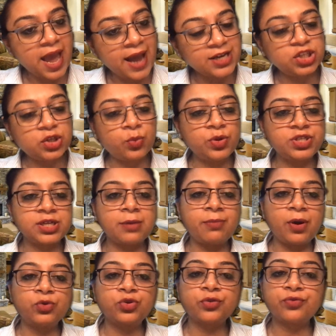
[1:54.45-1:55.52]
adequate
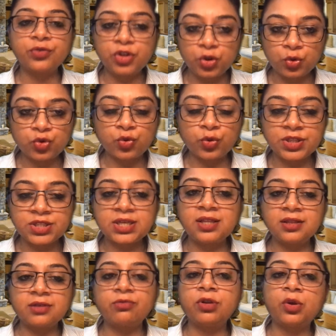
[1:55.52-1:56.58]
amount of nutrients
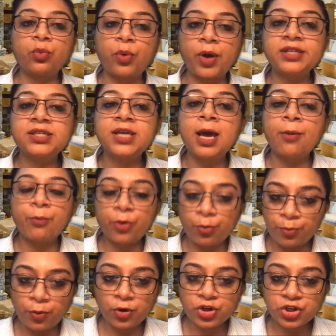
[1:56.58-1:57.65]
in the required
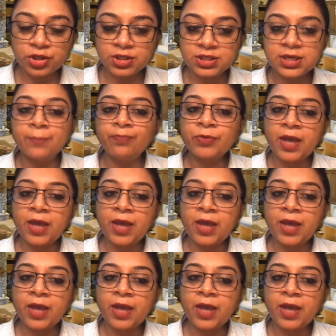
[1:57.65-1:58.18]
proportions,